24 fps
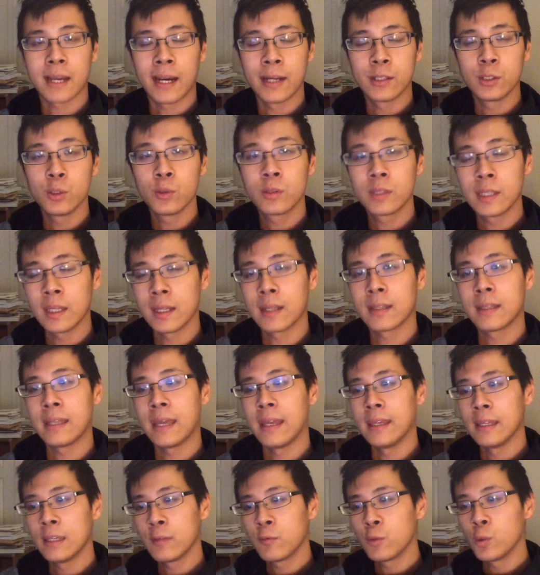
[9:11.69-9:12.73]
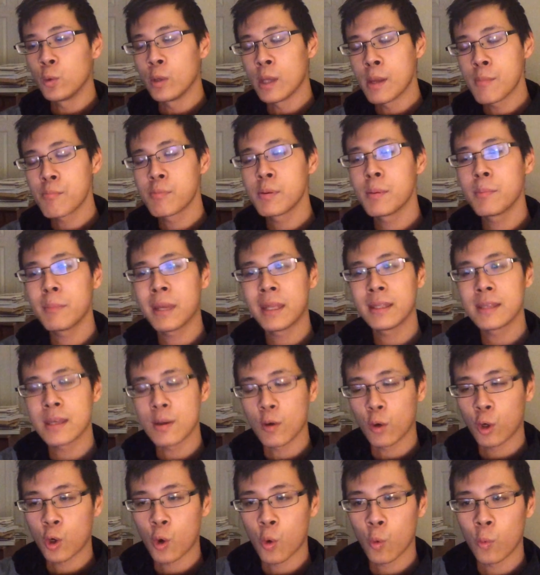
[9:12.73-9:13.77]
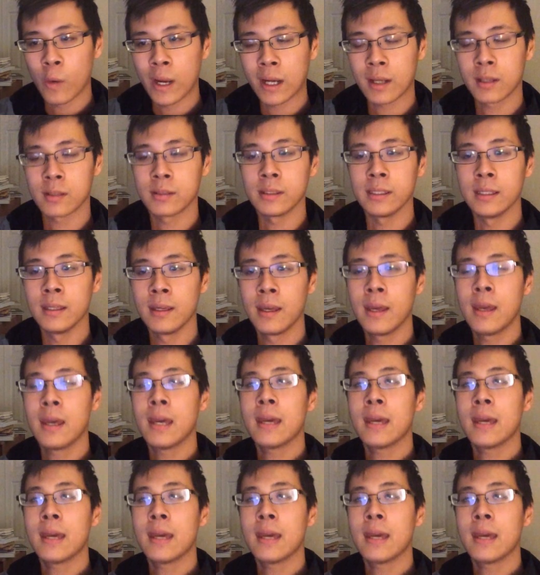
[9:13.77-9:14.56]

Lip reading: I do think that if you implement it correctly,